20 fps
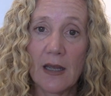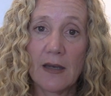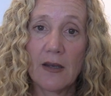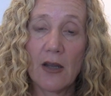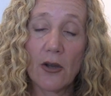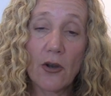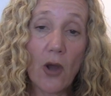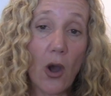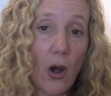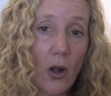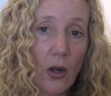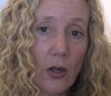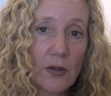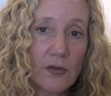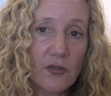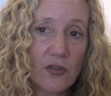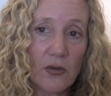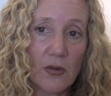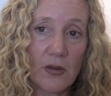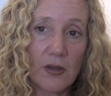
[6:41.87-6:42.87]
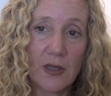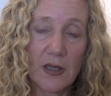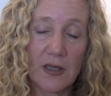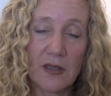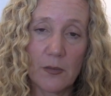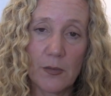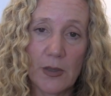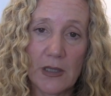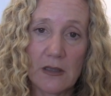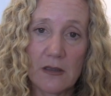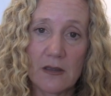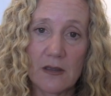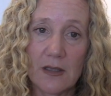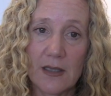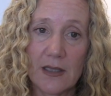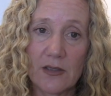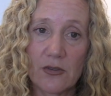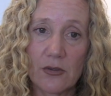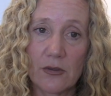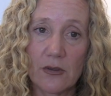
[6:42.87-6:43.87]
not all to the Independent
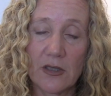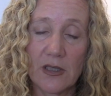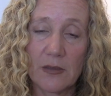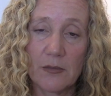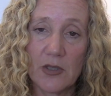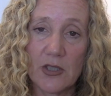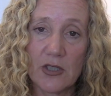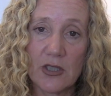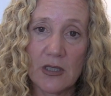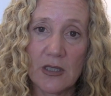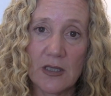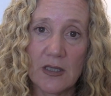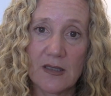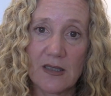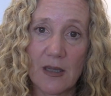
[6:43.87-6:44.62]
Electoral Commission,